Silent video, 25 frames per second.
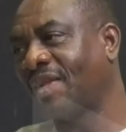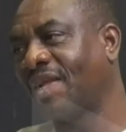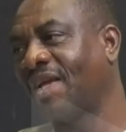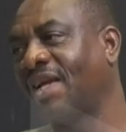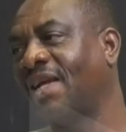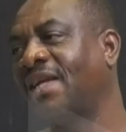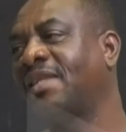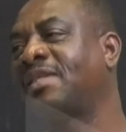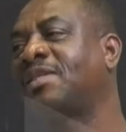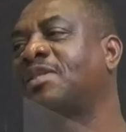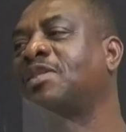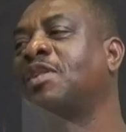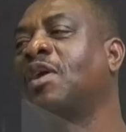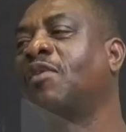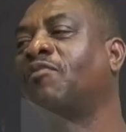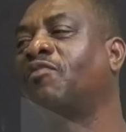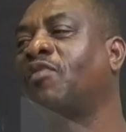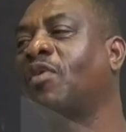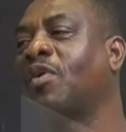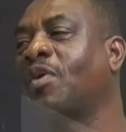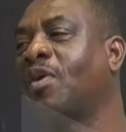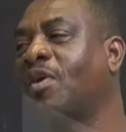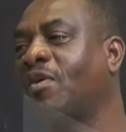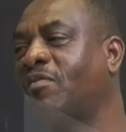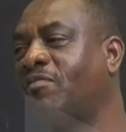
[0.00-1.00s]
It's not
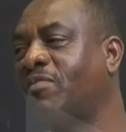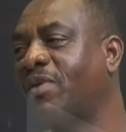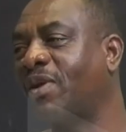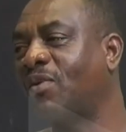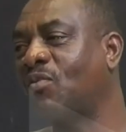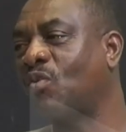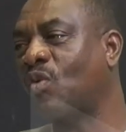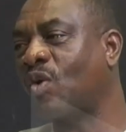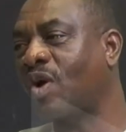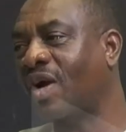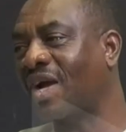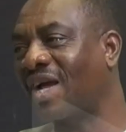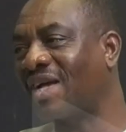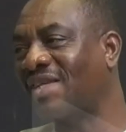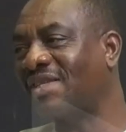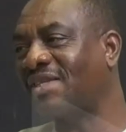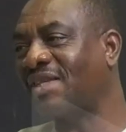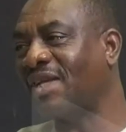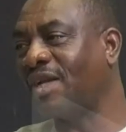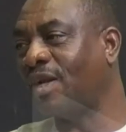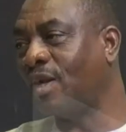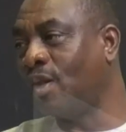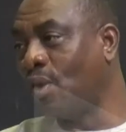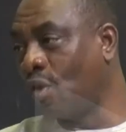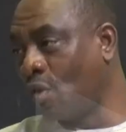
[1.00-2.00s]
for government workers
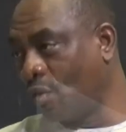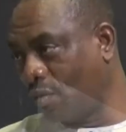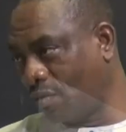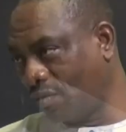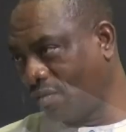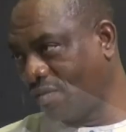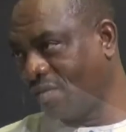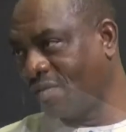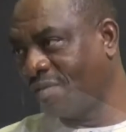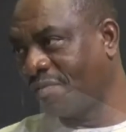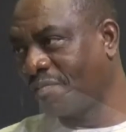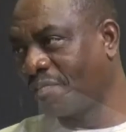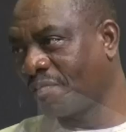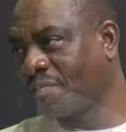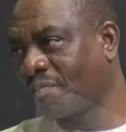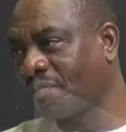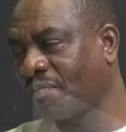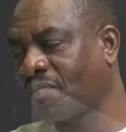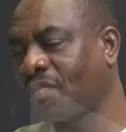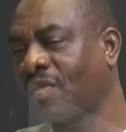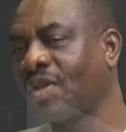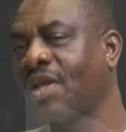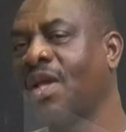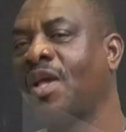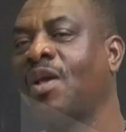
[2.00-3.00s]
alone.
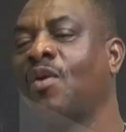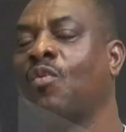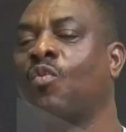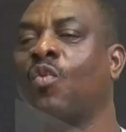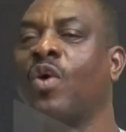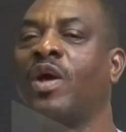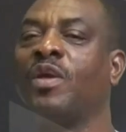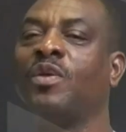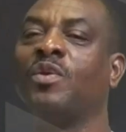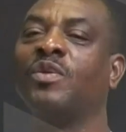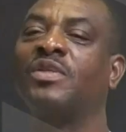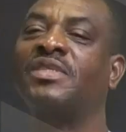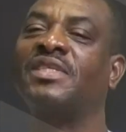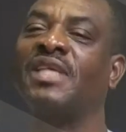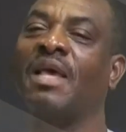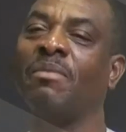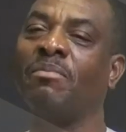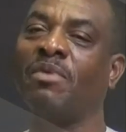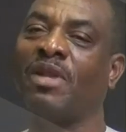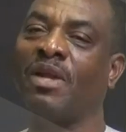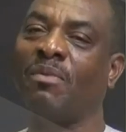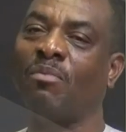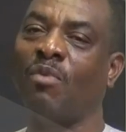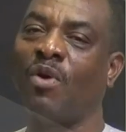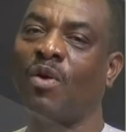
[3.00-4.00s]
When you say
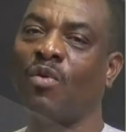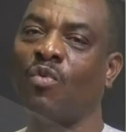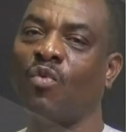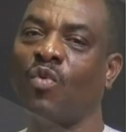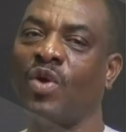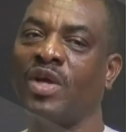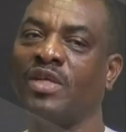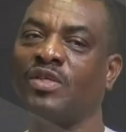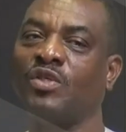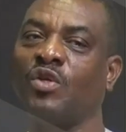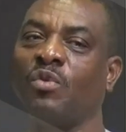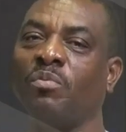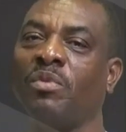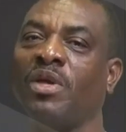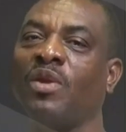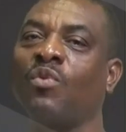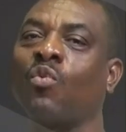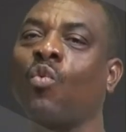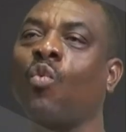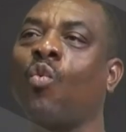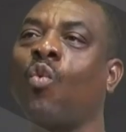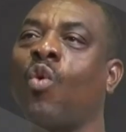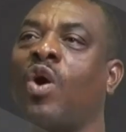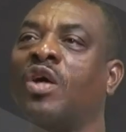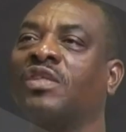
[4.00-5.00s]
minimum wage, you
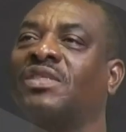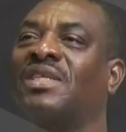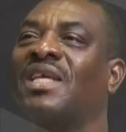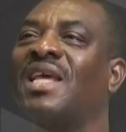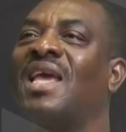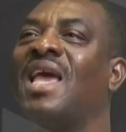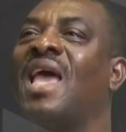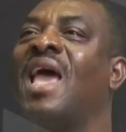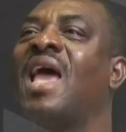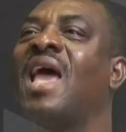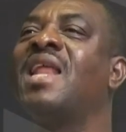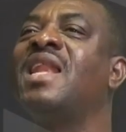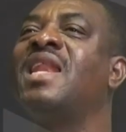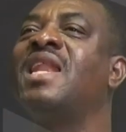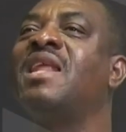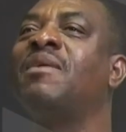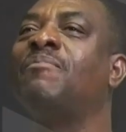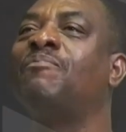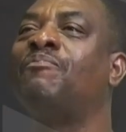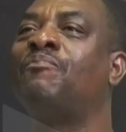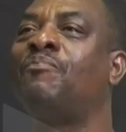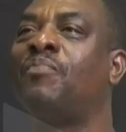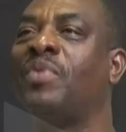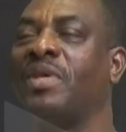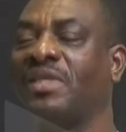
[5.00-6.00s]
mean what any
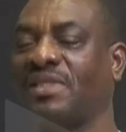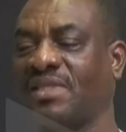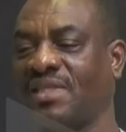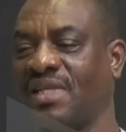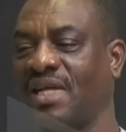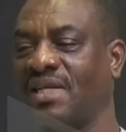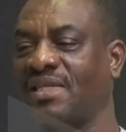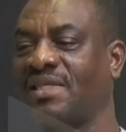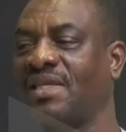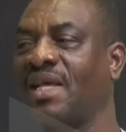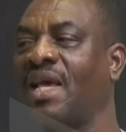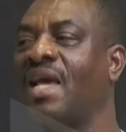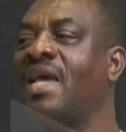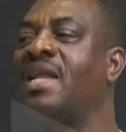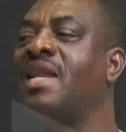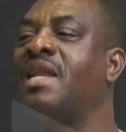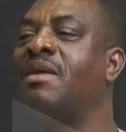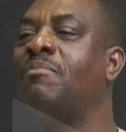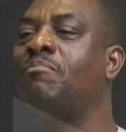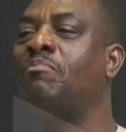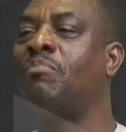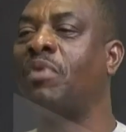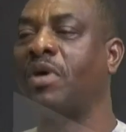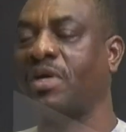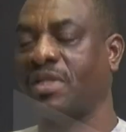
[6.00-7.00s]
business,
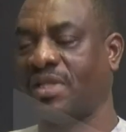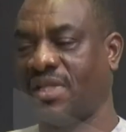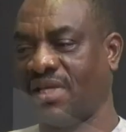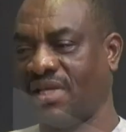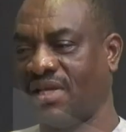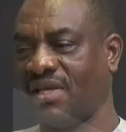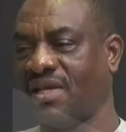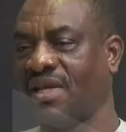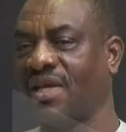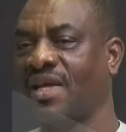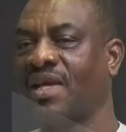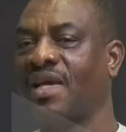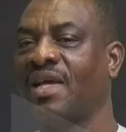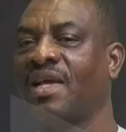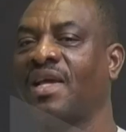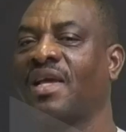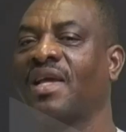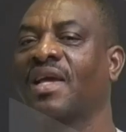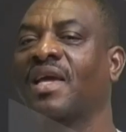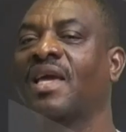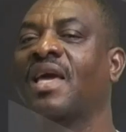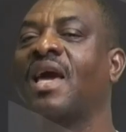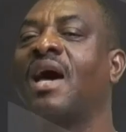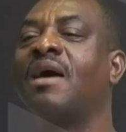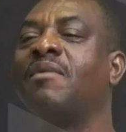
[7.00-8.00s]
anybody
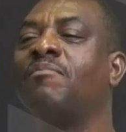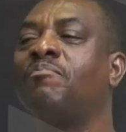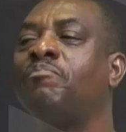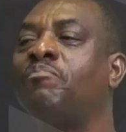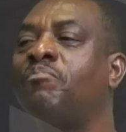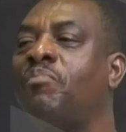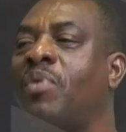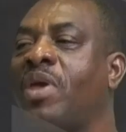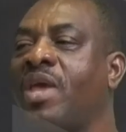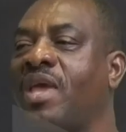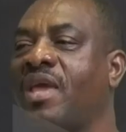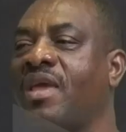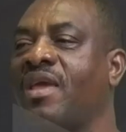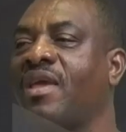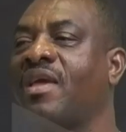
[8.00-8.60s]
can pay